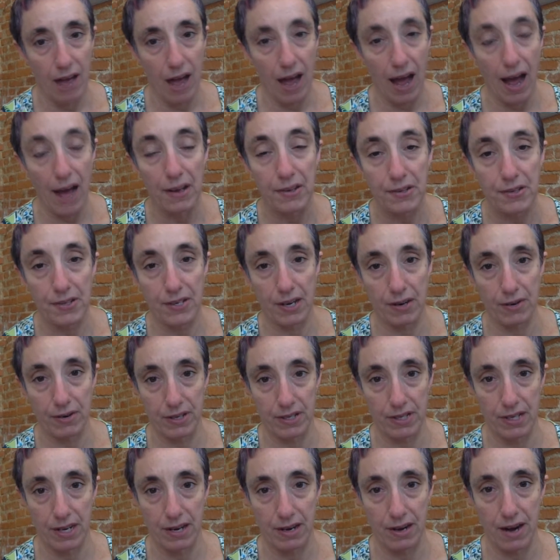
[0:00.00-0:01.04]
as
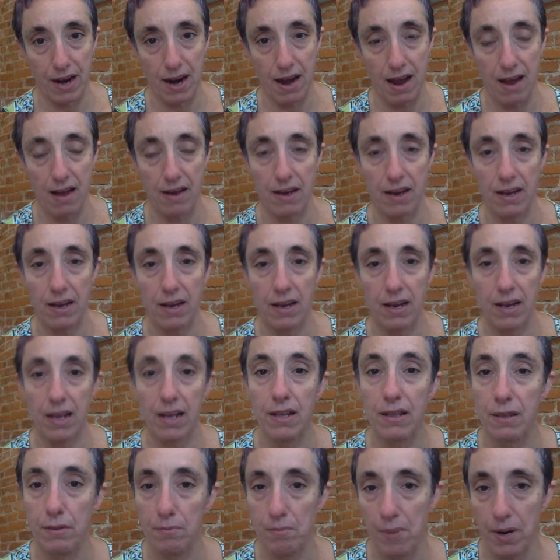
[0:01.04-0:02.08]
Secretariat
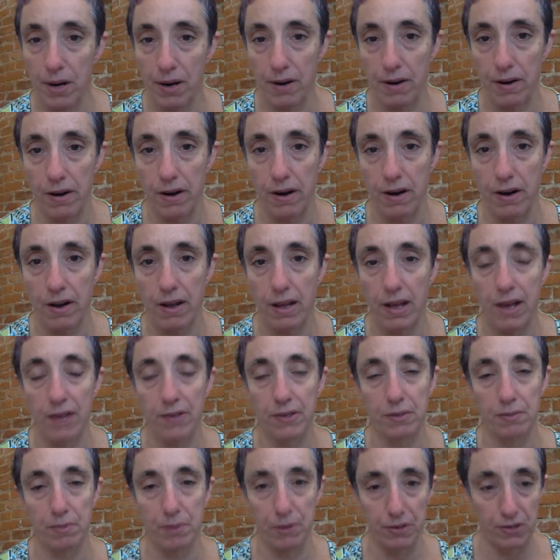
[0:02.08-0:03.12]
in the mirror
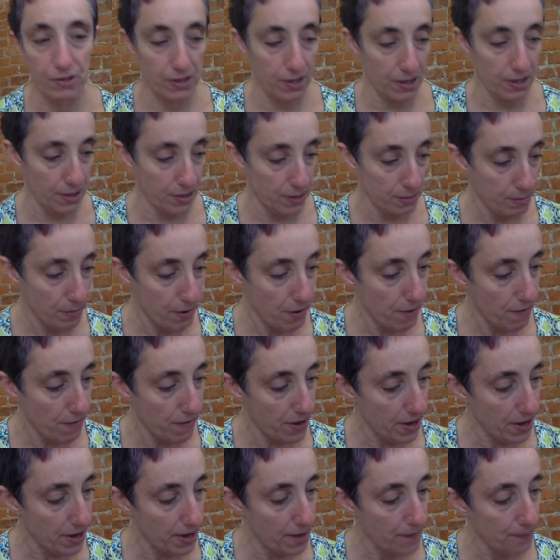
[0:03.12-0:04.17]
as opposed to in the
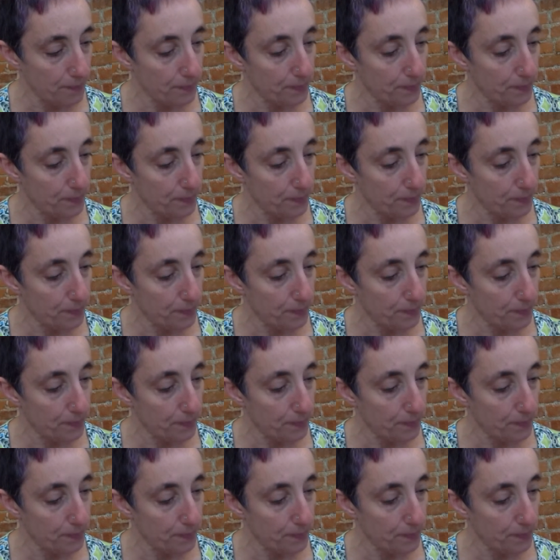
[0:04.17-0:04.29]
movie,